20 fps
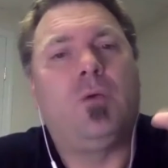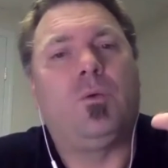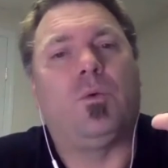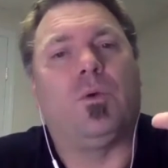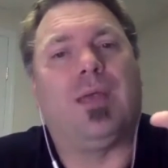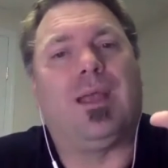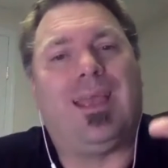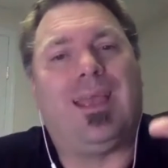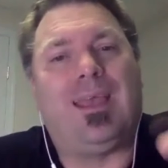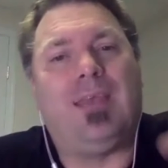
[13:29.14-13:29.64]

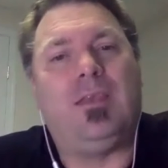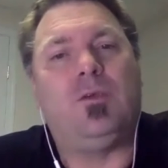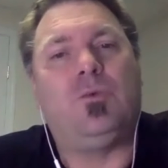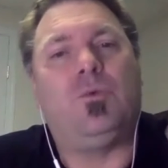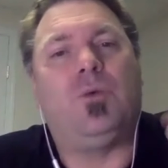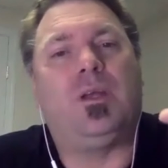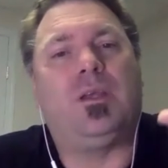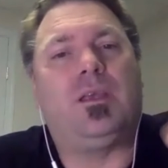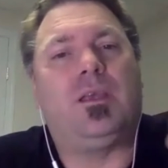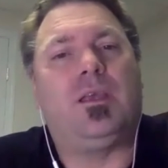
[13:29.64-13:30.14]
where
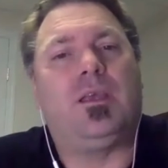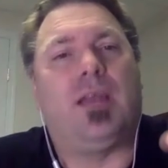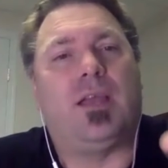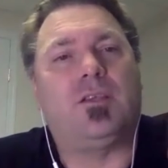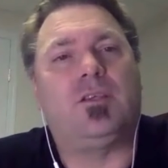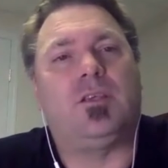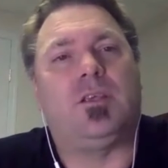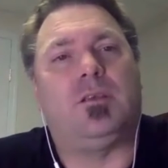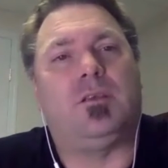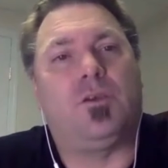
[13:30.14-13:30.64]
anyone could
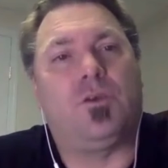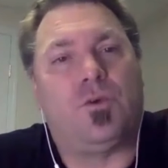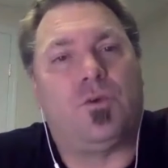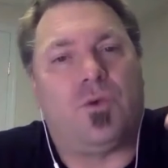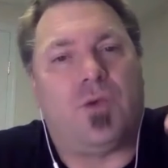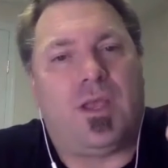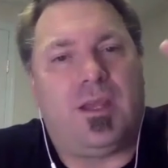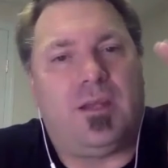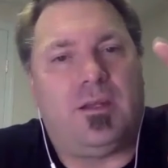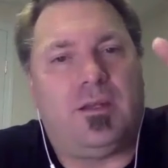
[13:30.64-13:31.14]
actually
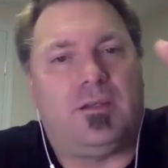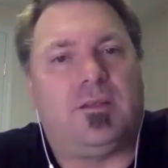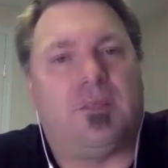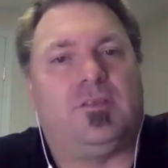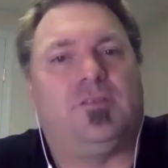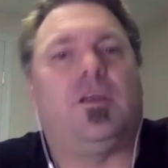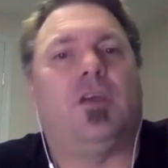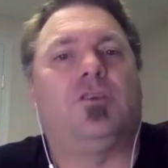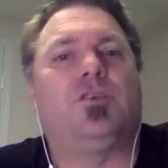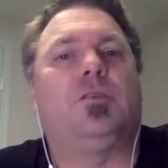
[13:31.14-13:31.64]
create a
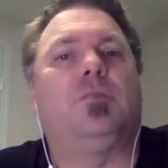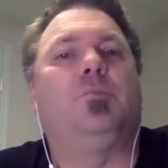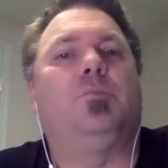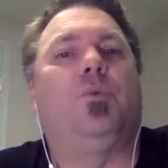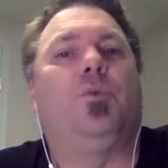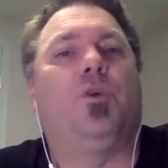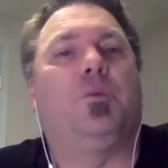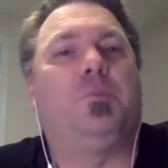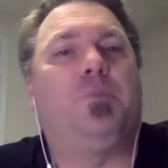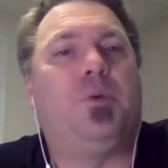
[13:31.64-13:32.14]
discussion
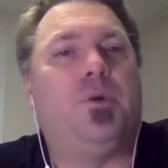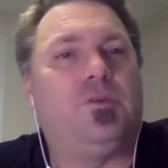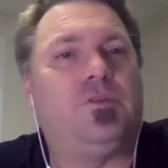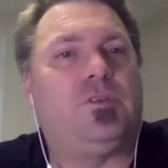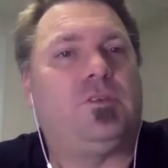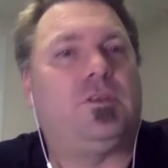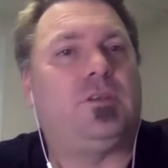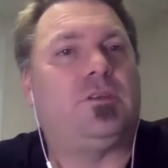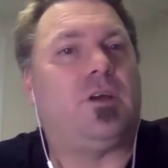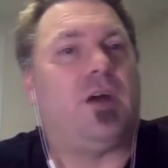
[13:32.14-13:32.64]
board,
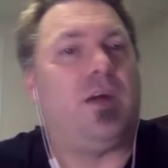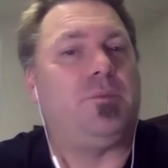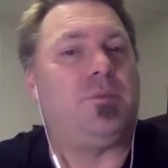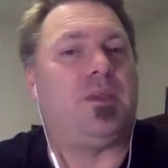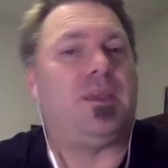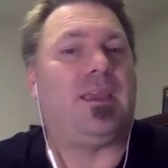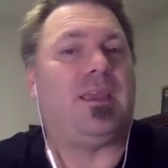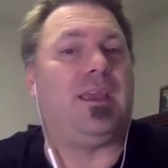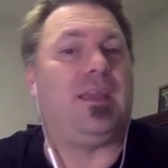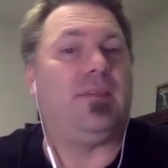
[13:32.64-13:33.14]
post a
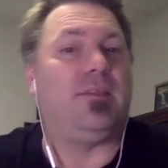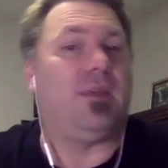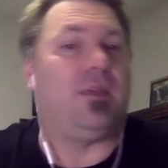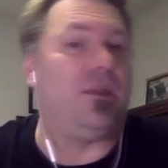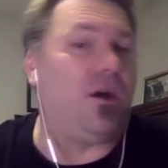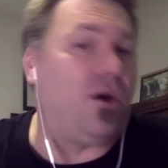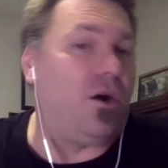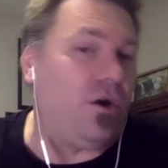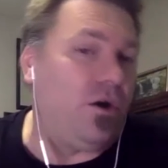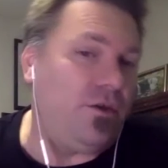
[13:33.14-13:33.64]
topic, and
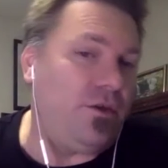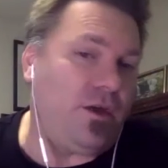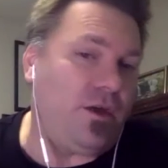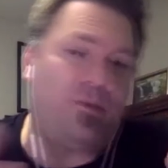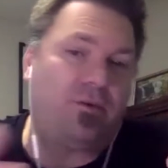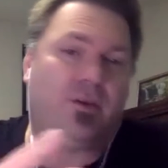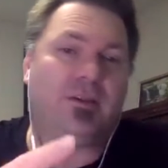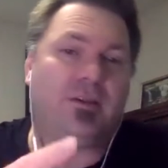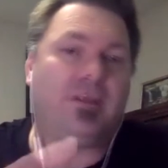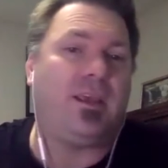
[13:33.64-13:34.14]
then all
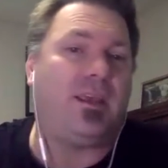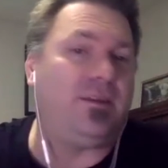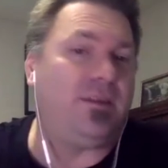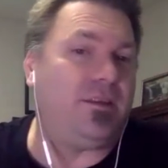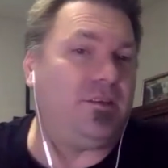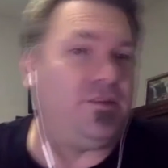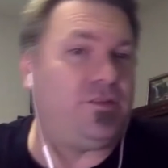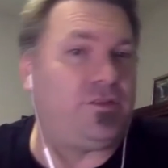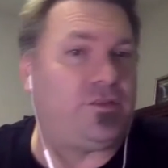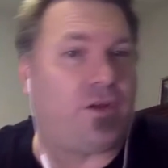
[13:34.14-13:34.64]
other
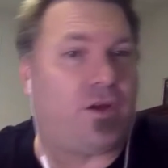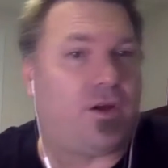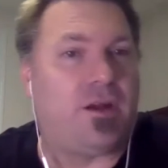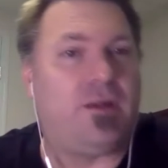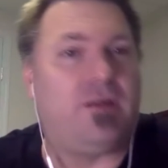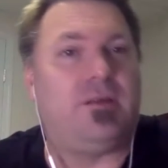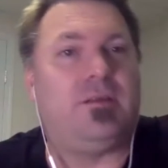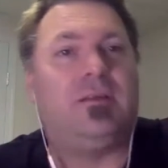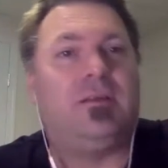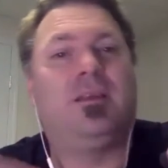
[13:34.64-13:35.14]
attendees
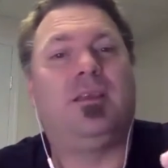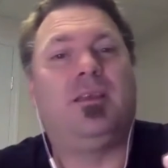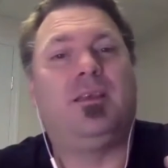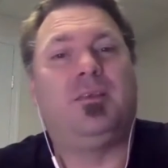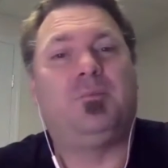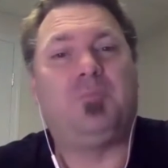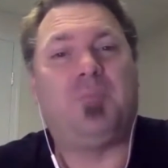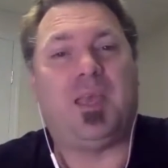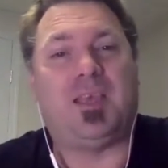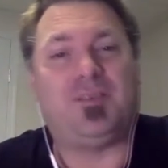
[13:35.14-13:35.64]
start
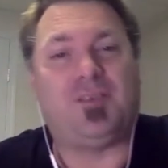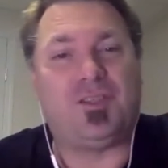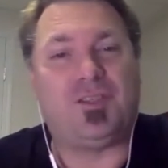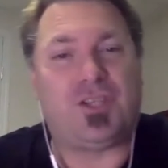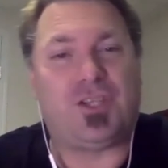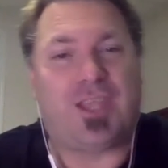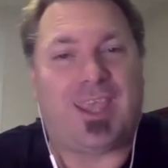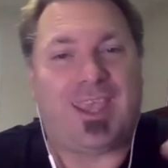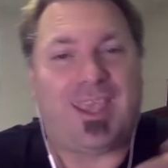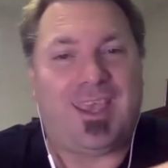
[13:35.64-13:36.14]

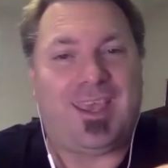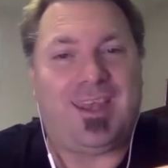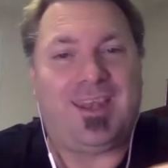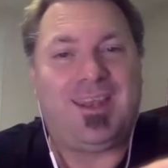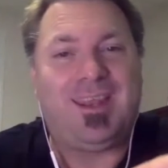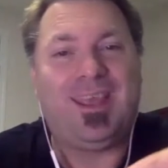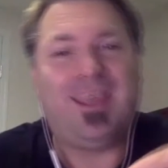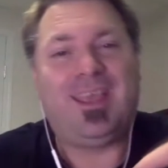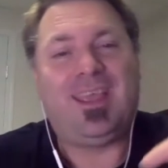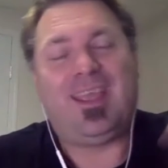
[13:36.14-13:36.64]
messaging
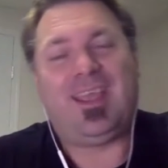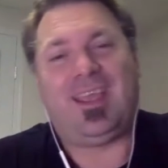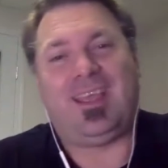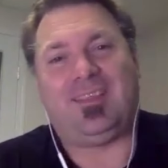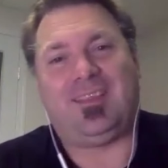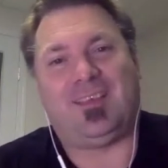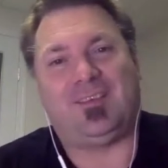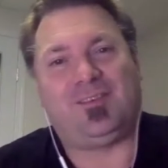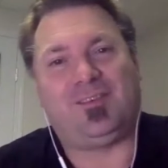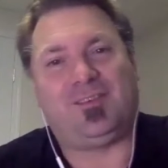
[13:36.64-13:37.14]
in
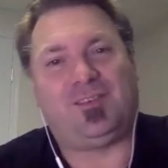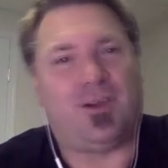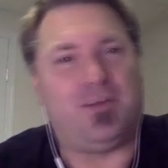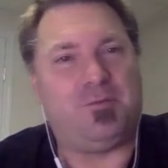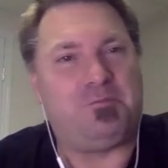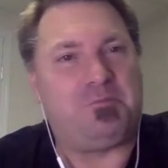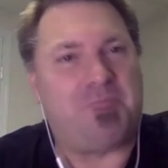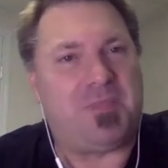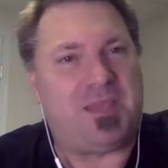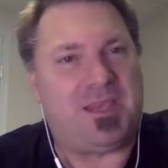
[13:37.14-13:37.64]
and they
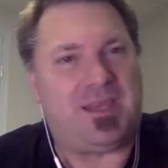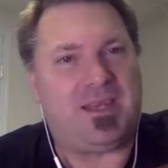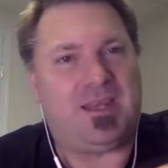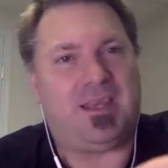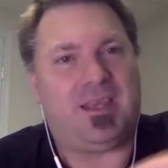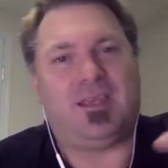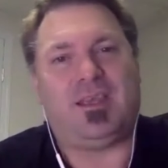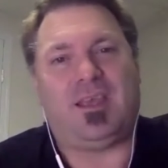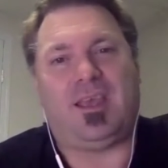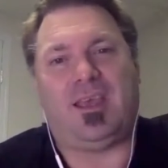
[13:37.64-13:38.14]
start
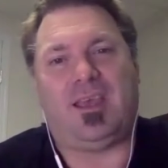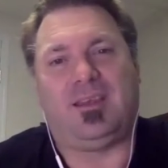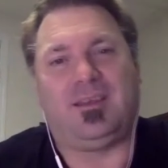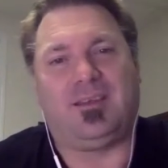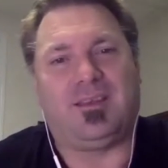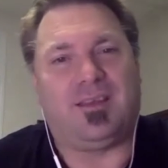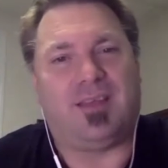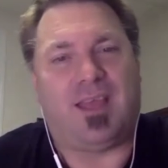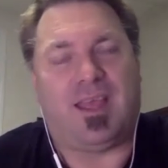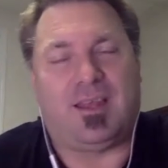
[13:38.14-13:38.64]
meeting.
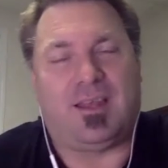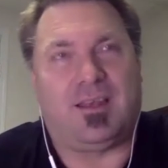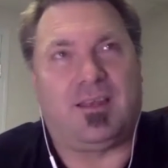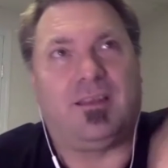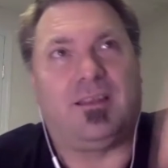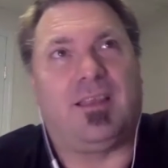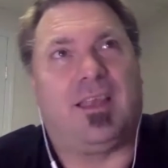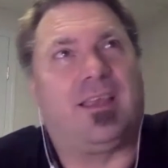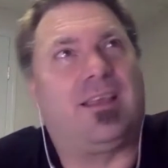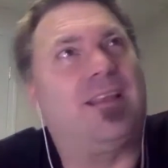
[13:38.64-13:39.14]
And
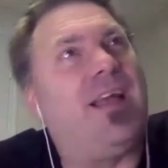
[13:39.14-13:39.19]
last